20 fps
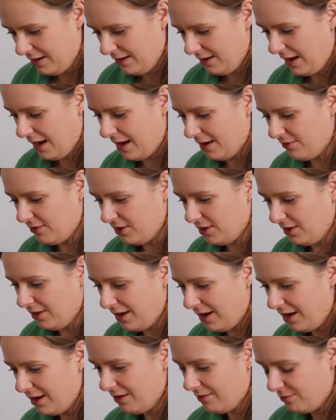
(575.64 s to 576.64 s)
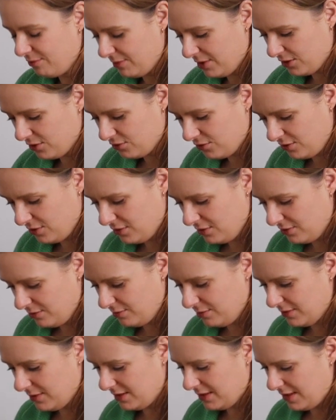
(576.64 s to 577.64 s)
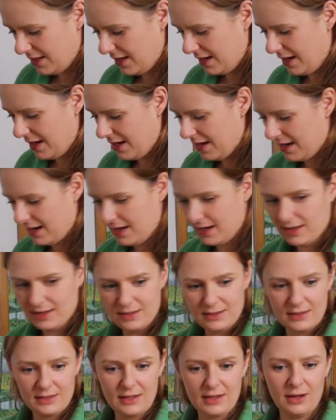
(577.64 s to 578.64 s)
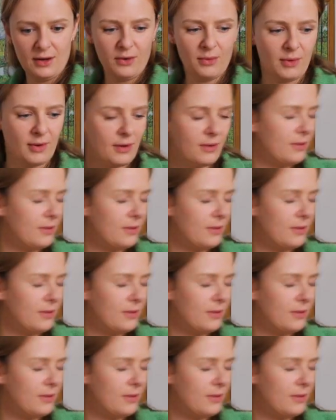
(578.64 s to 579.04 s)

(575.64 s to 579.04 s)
have a lot of mushrooms, and we're